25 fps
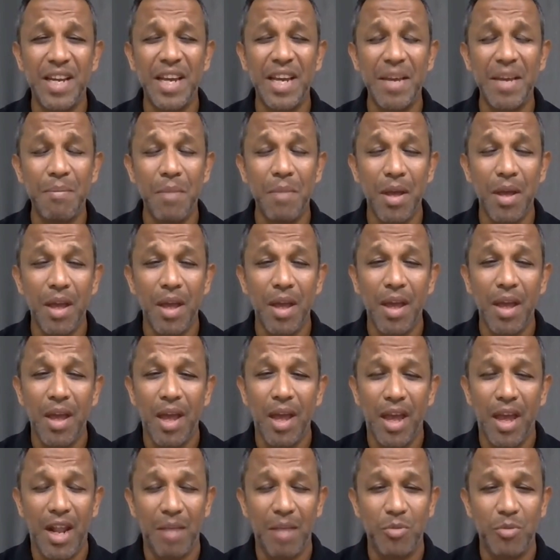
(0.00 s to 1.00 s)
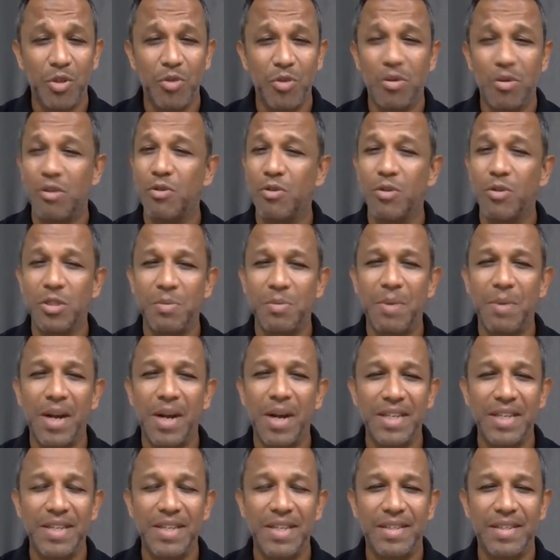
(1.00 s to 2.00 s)
time. And I'm sure Coach
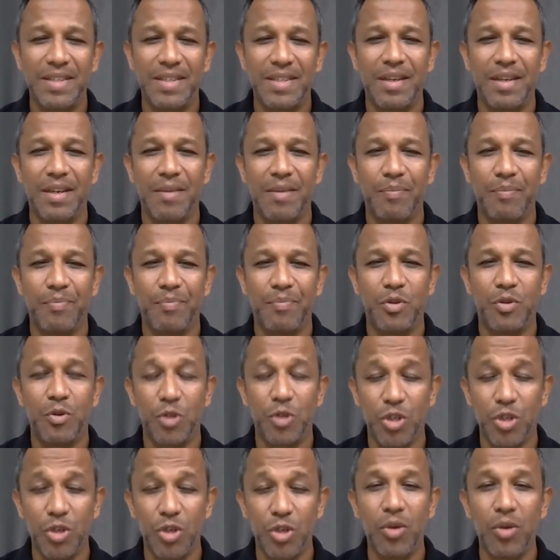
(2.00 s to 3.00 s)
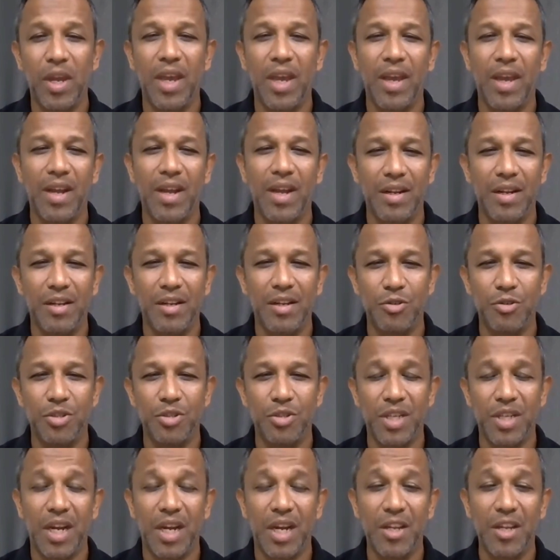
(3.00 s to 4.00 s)
Martis, Coach Luke, and
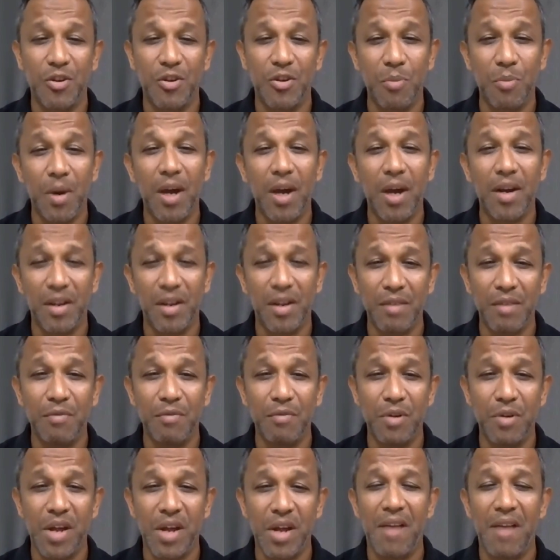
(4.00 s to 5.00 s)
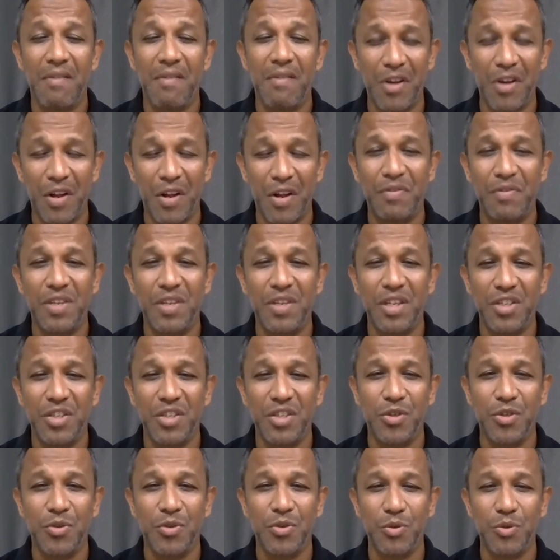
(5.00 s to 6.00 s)
Coach Salih Kumar would have a lot of
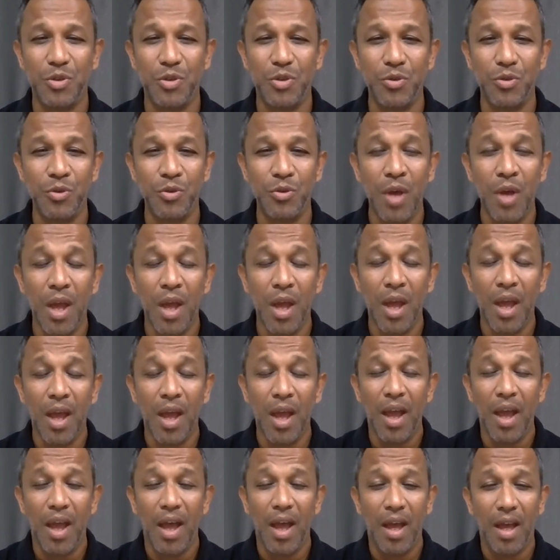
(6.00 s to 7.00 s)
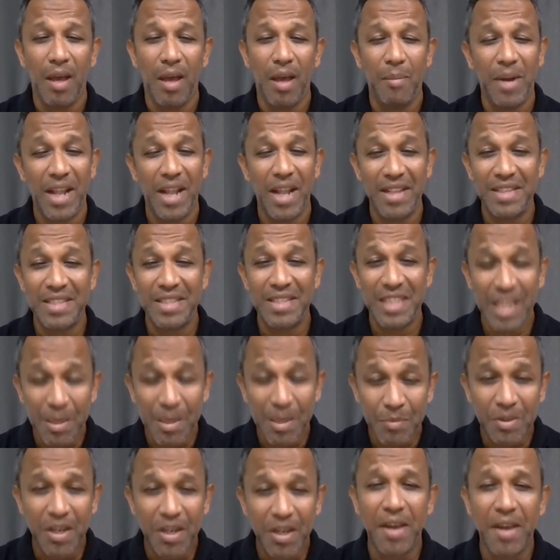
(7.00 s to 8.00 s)
things to do. But at the
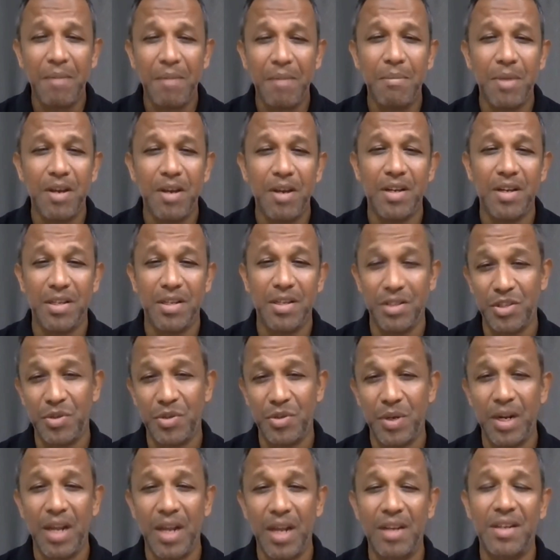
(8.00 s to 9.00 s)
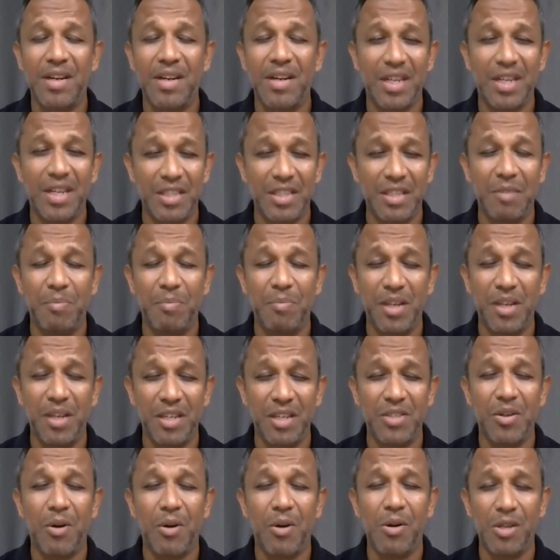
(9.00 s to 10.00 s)
same time, the Sri Lankan national
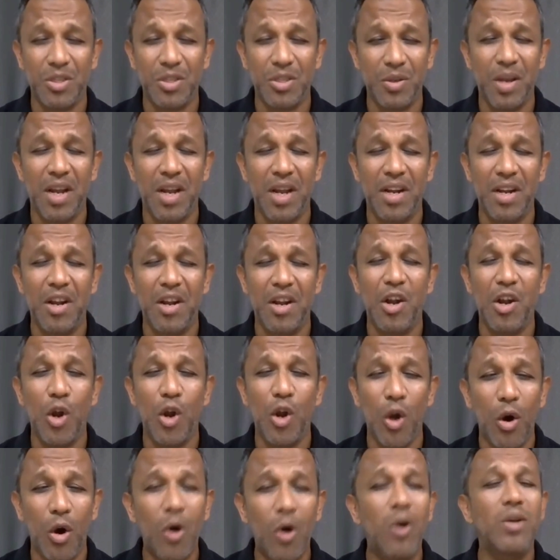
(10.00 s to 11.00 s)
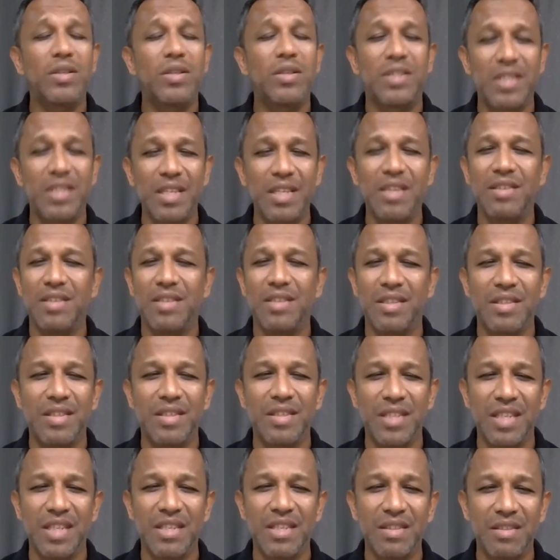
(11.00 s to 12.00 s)
players also had a long season
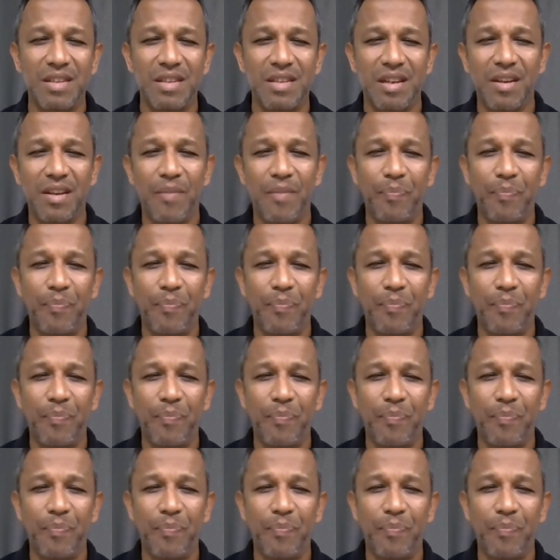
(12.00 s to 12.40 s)
since